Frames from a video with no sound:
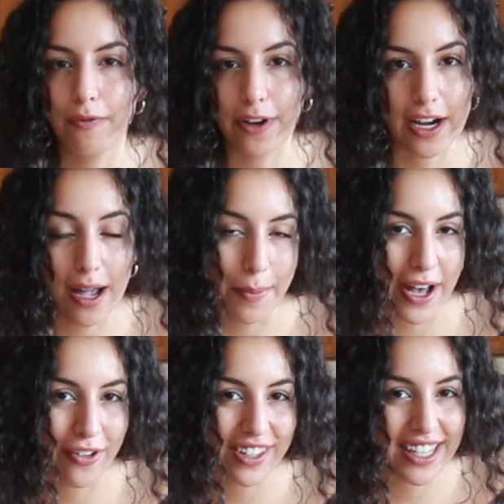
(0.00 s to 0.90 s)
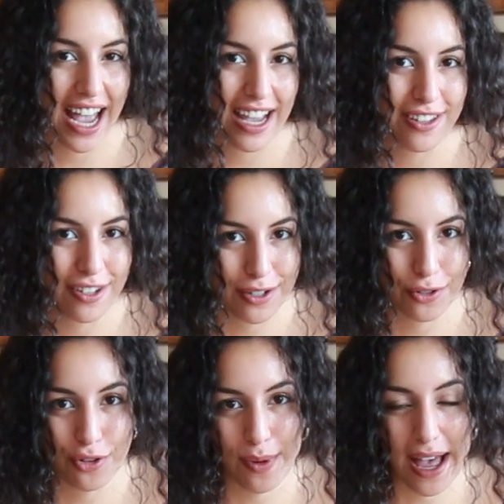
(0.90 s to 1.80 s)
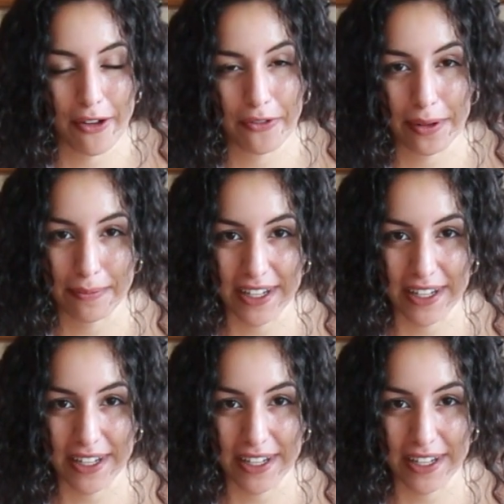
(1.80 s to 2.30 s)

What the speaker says: for about 9 to 12